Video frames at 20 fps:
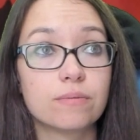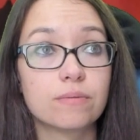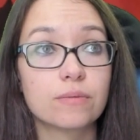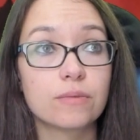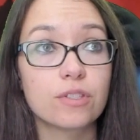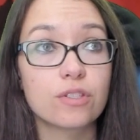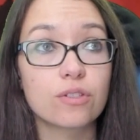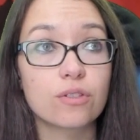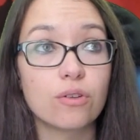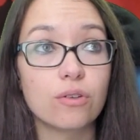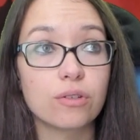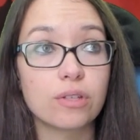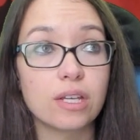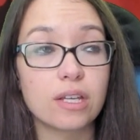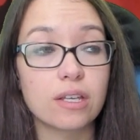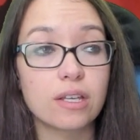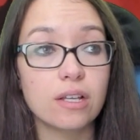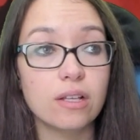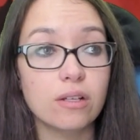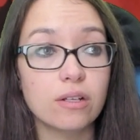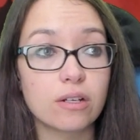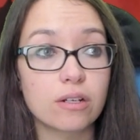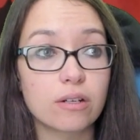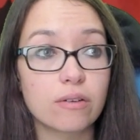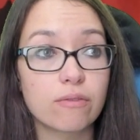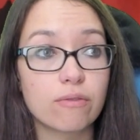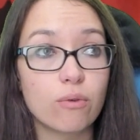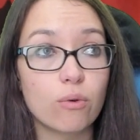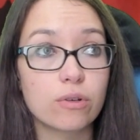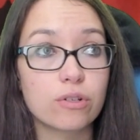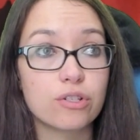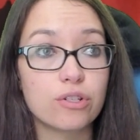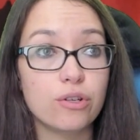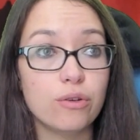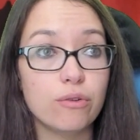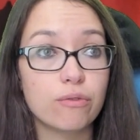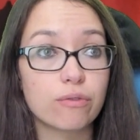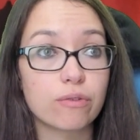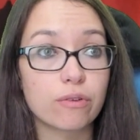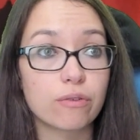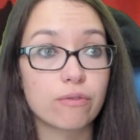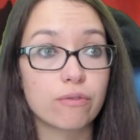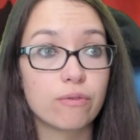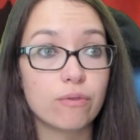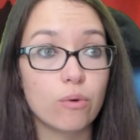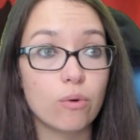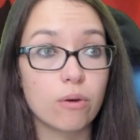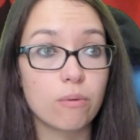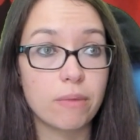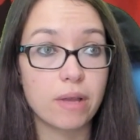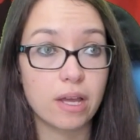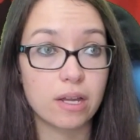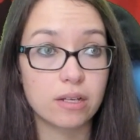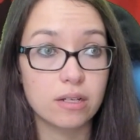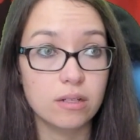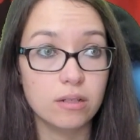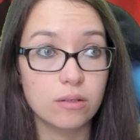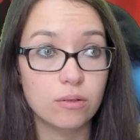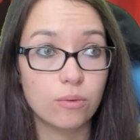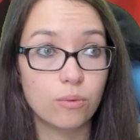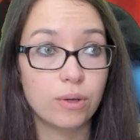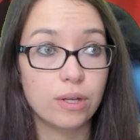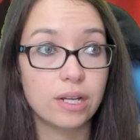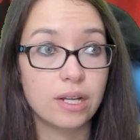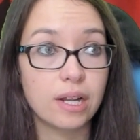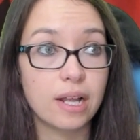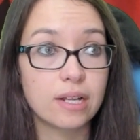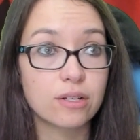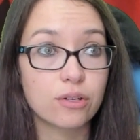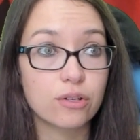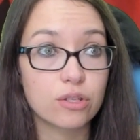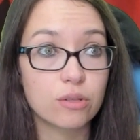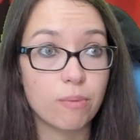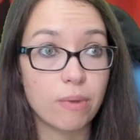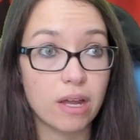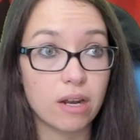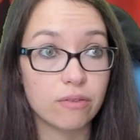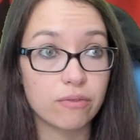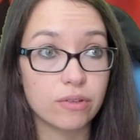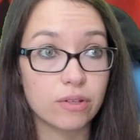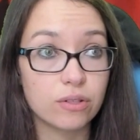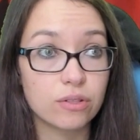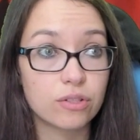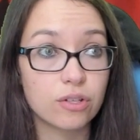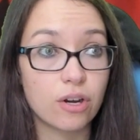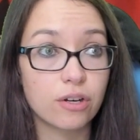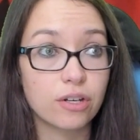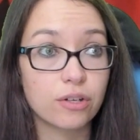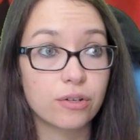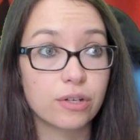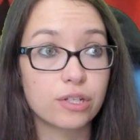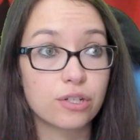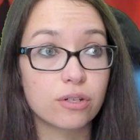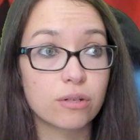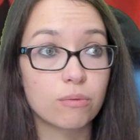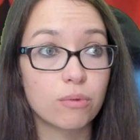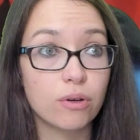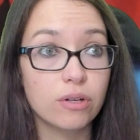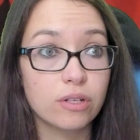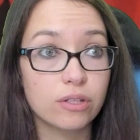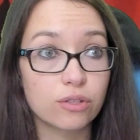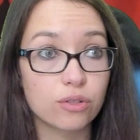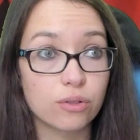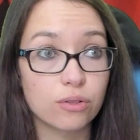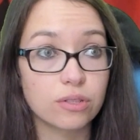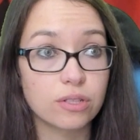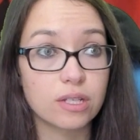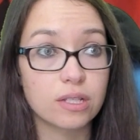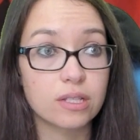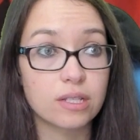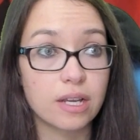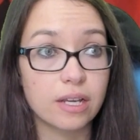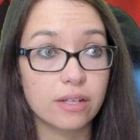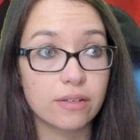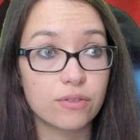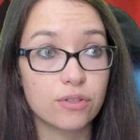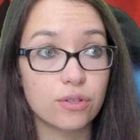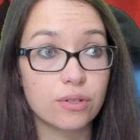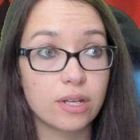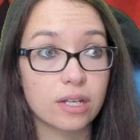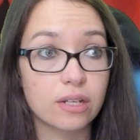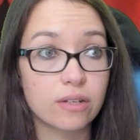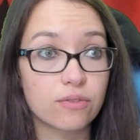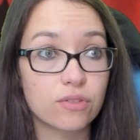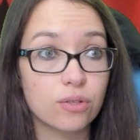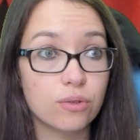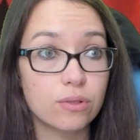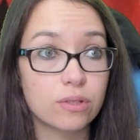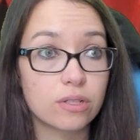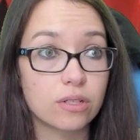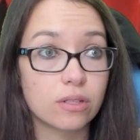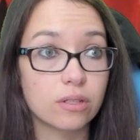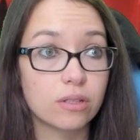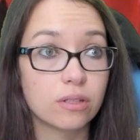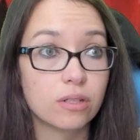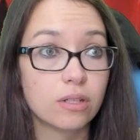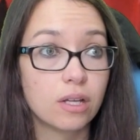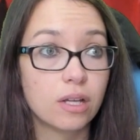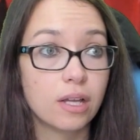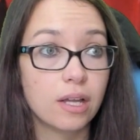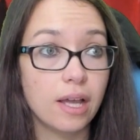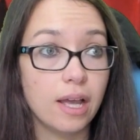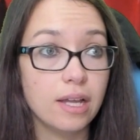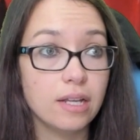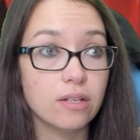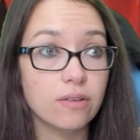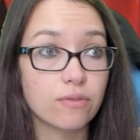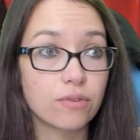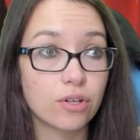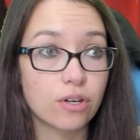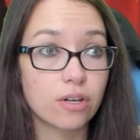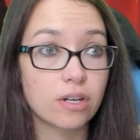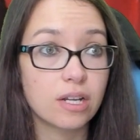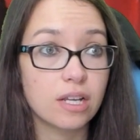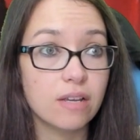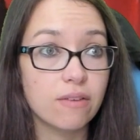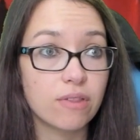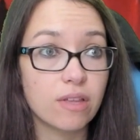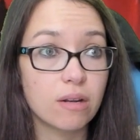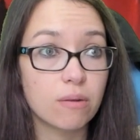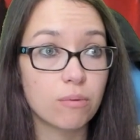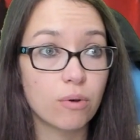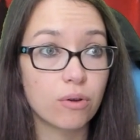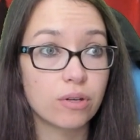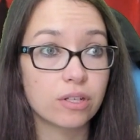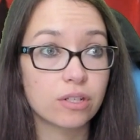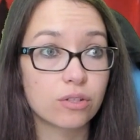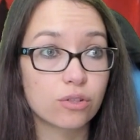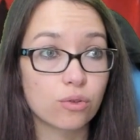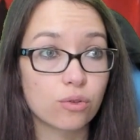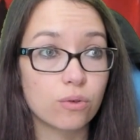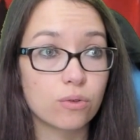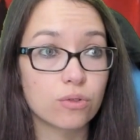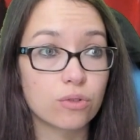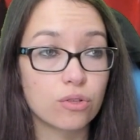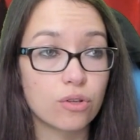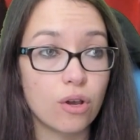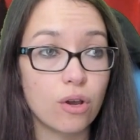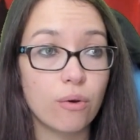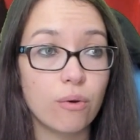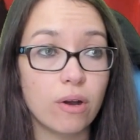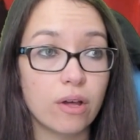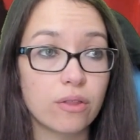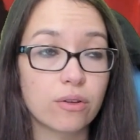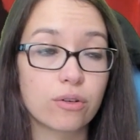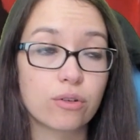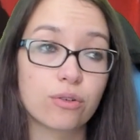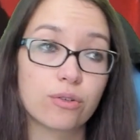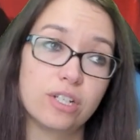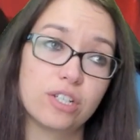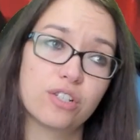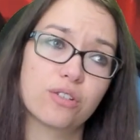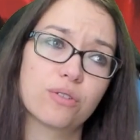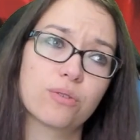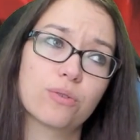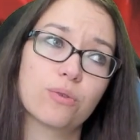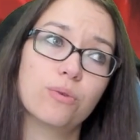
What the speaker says: Skulking Killer, 4/2 for 4 mana. When it enters the battlefield, target creature an opponent controls gets -2/-2 until end of turn if that opponent controls no other creatures.